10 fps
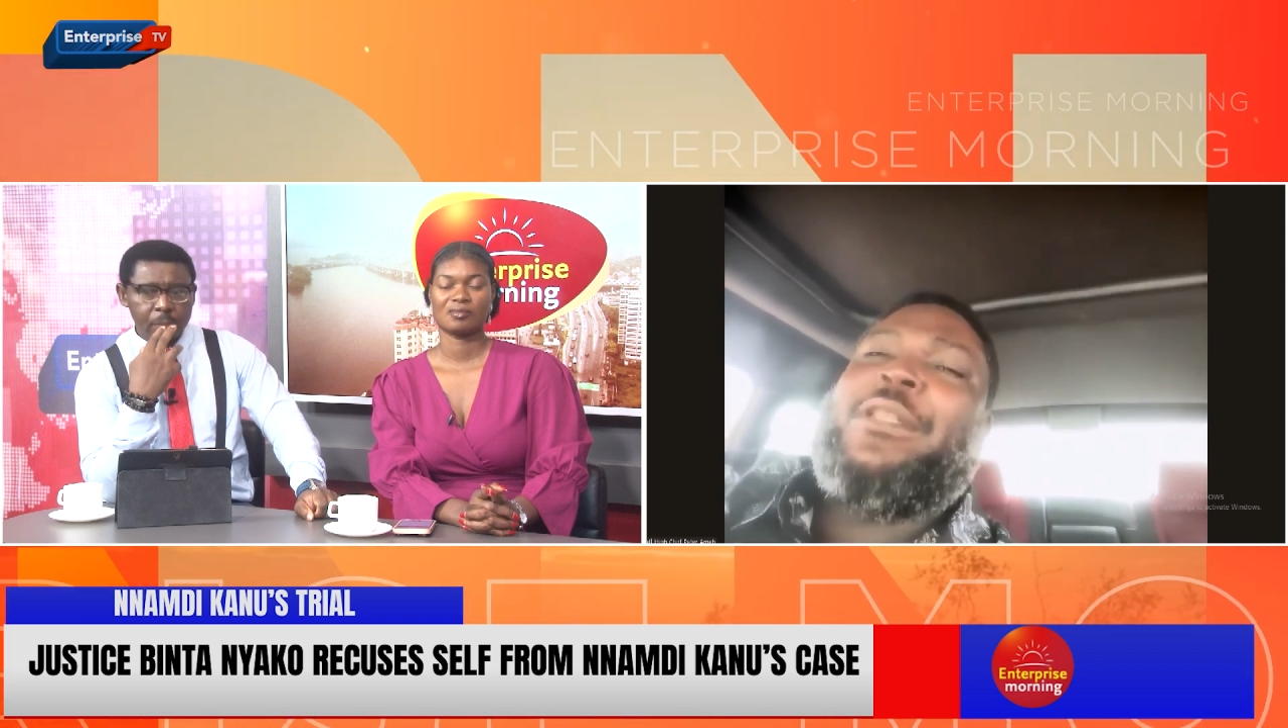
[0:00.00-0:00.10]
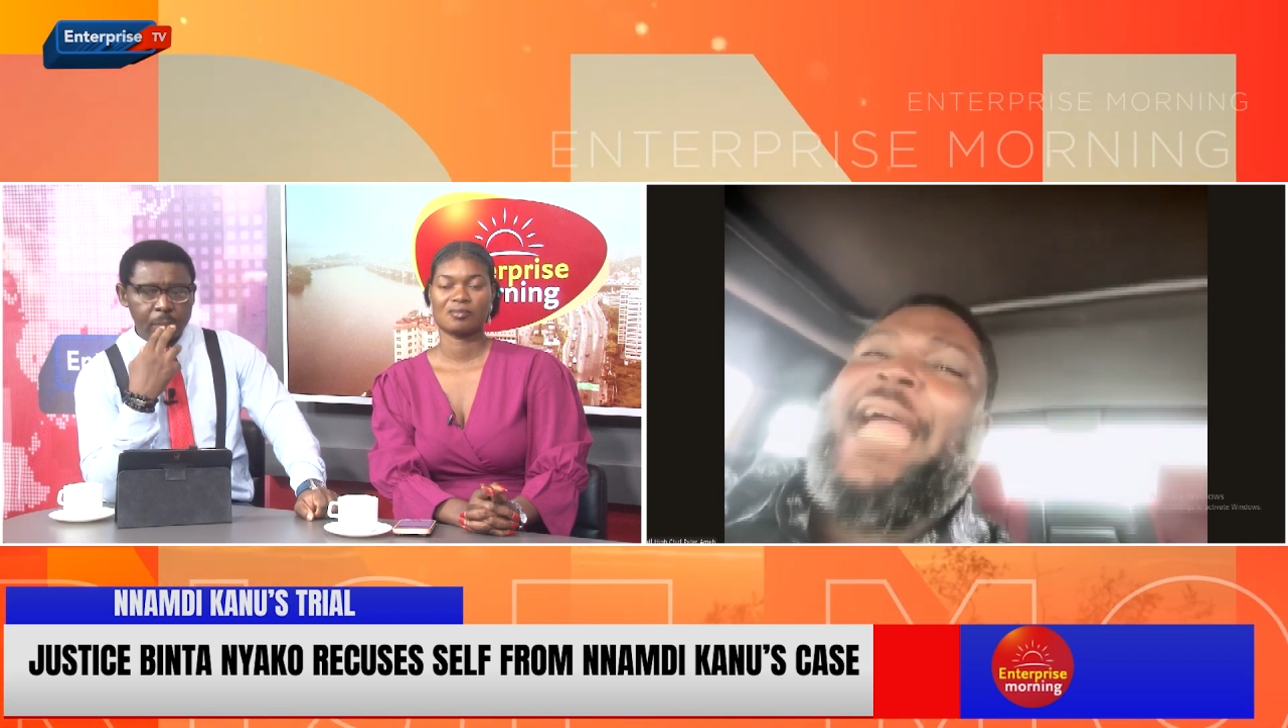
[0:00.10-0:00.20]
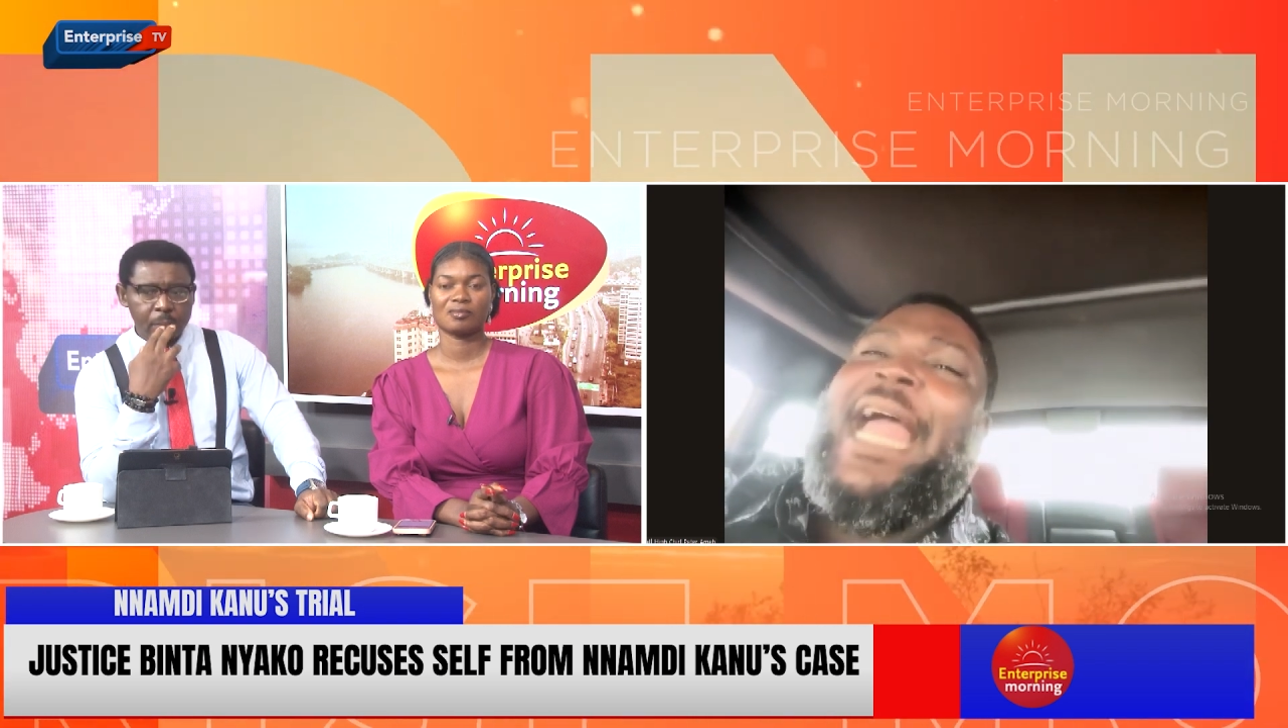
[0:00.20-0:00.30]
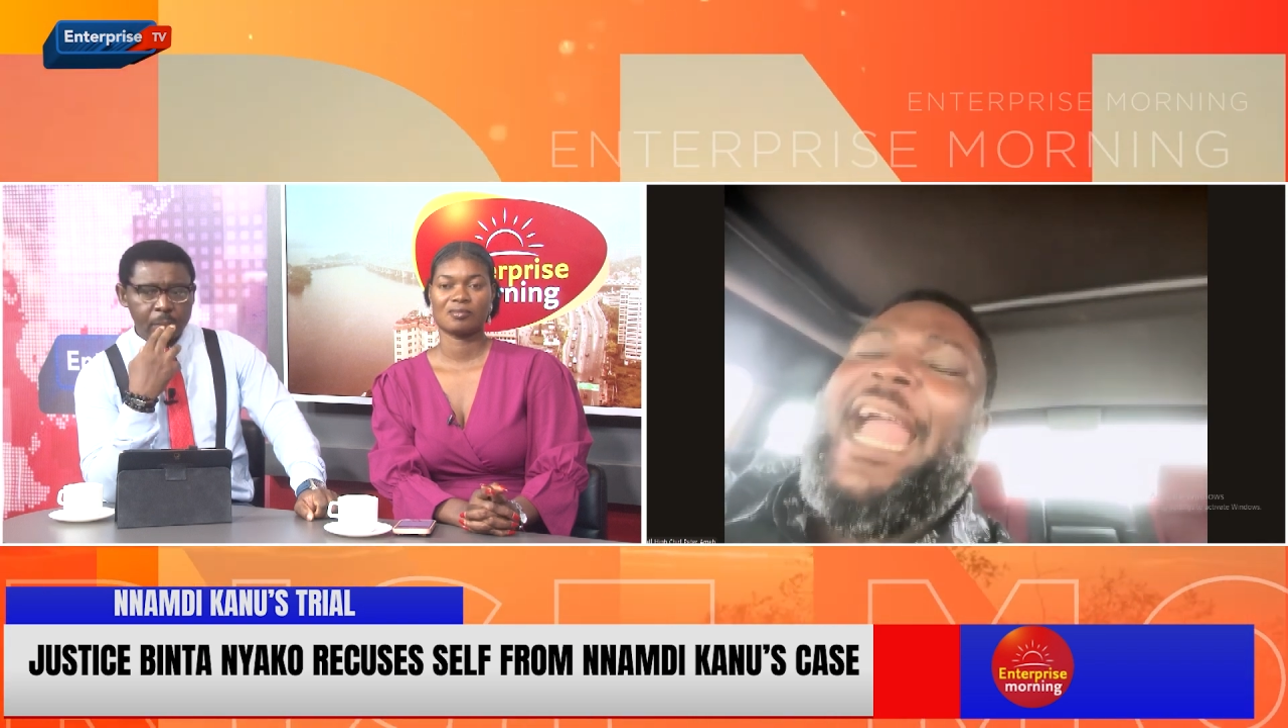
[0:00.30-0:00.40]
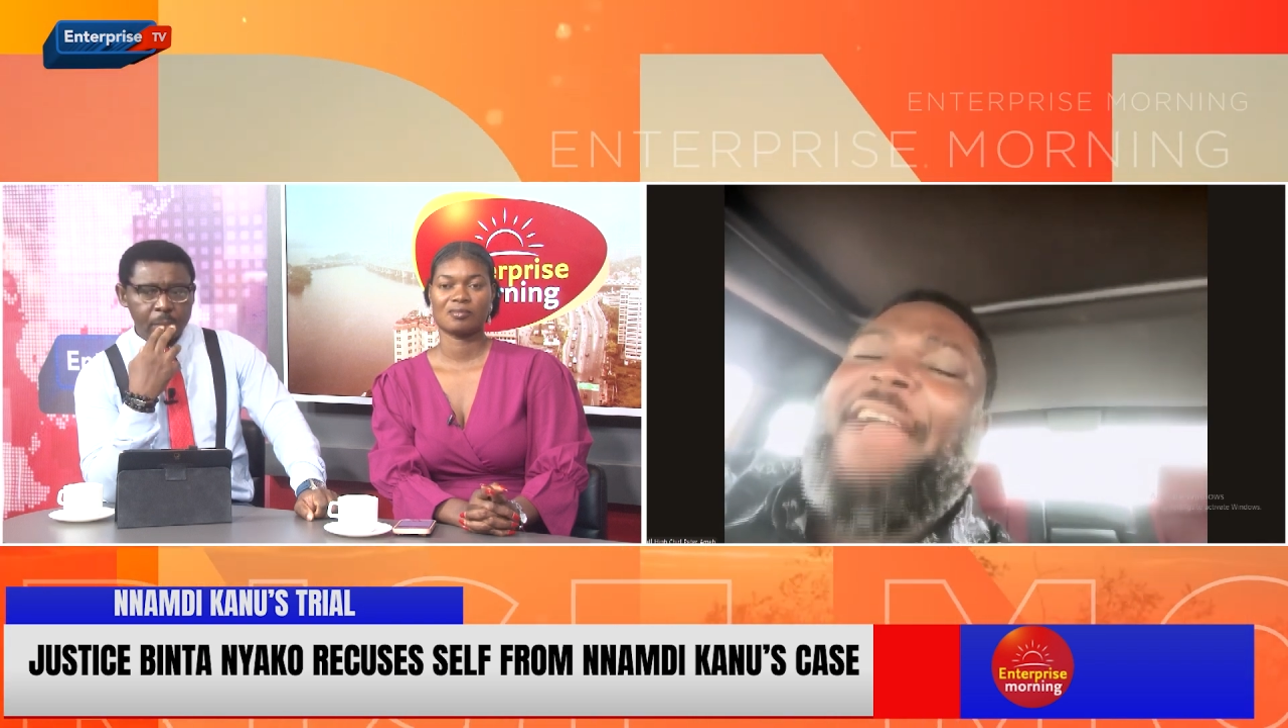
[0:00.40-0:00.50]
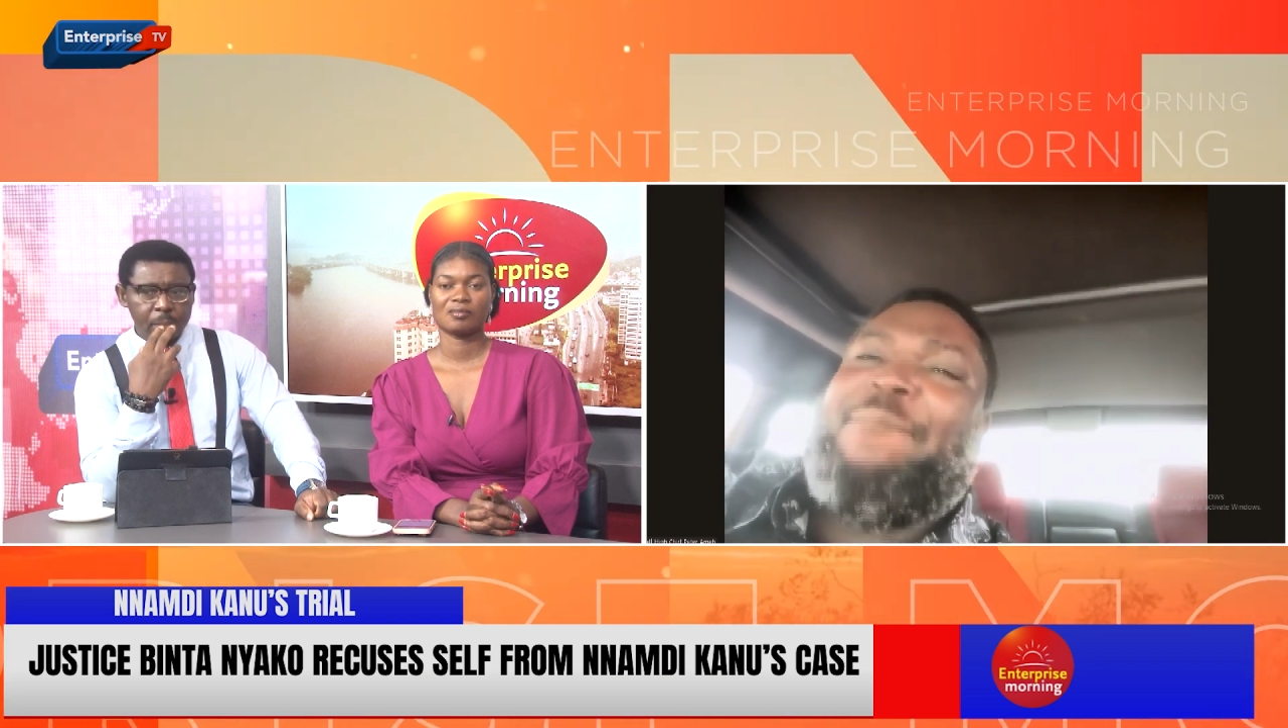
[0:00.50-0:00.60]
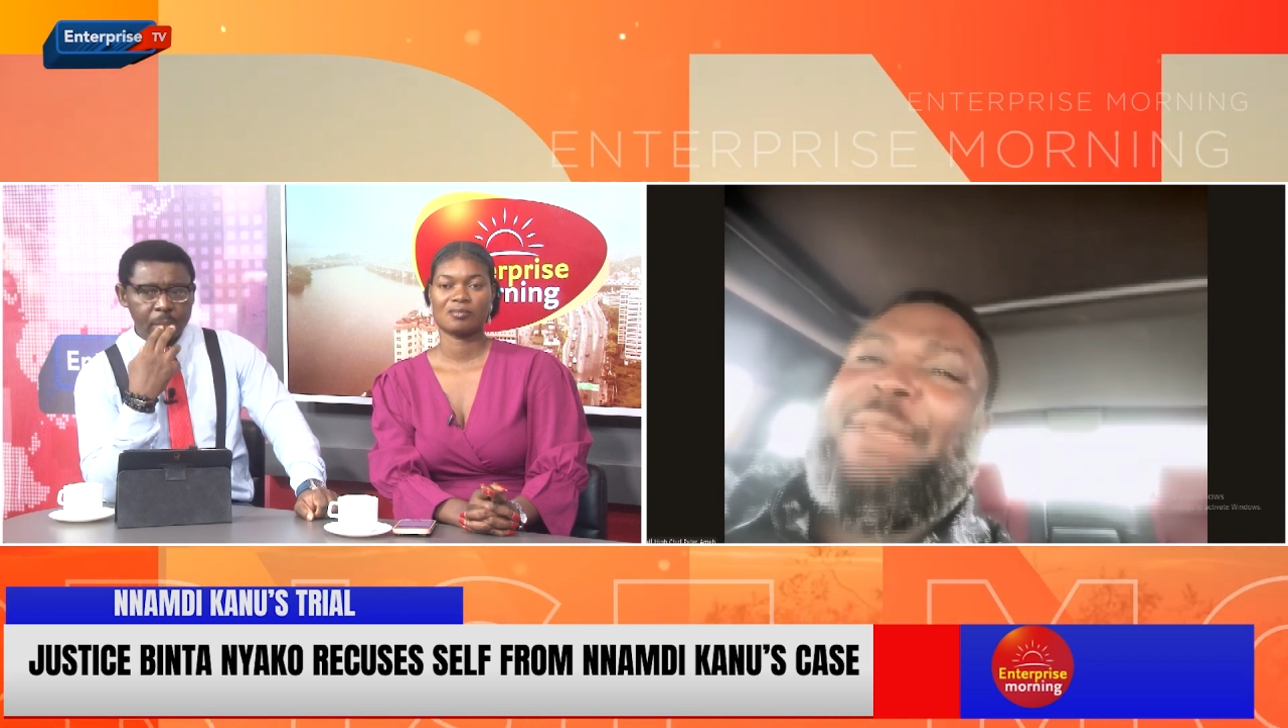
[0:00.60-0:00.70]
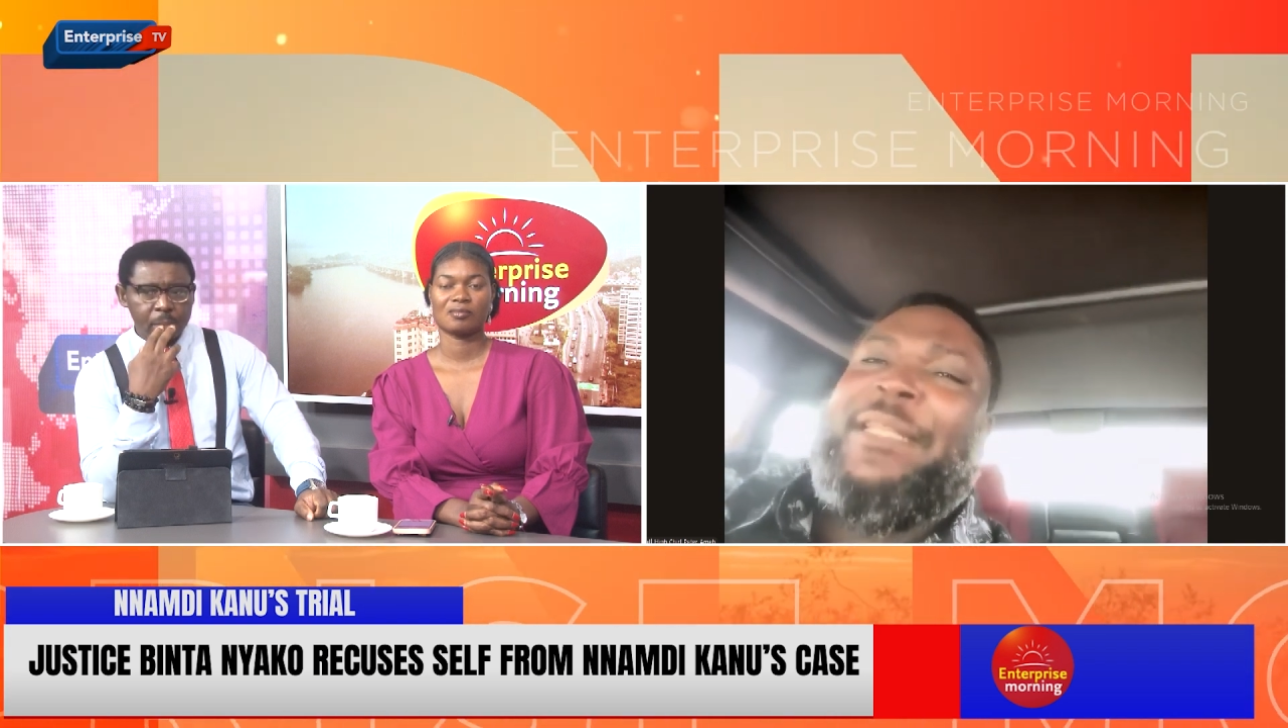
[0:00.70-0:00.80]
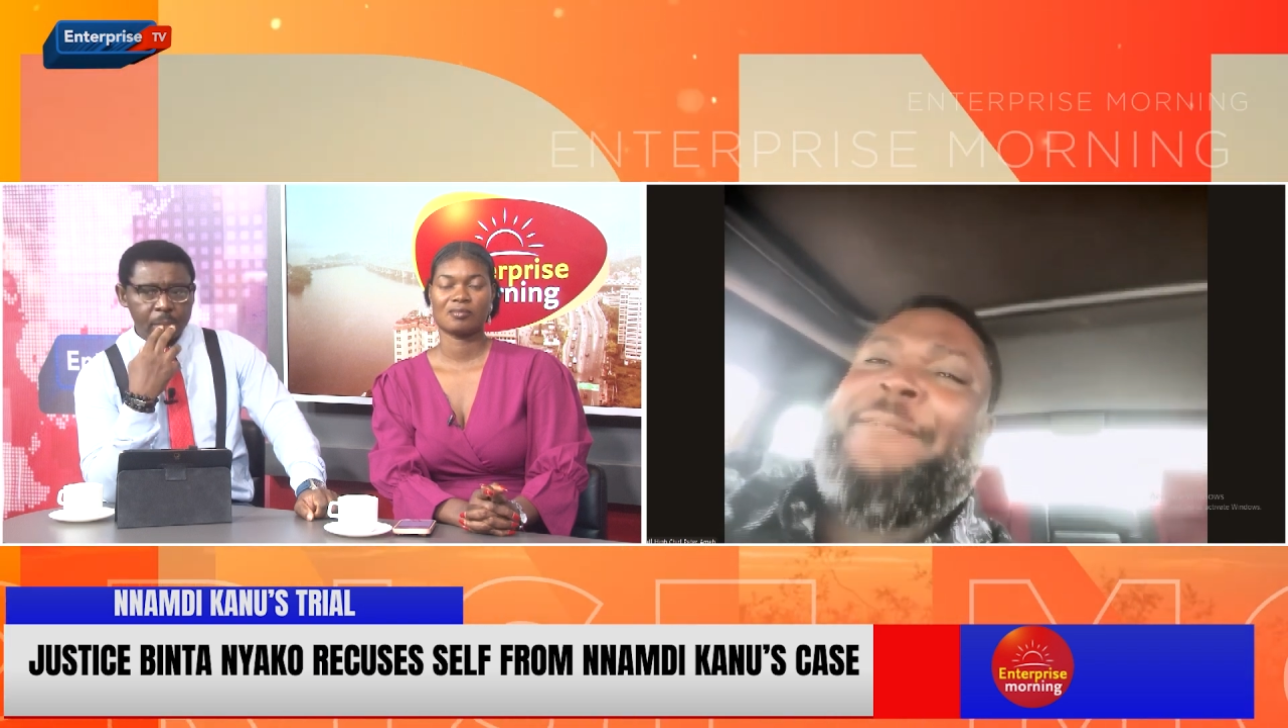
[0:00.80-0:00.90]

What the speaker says: But I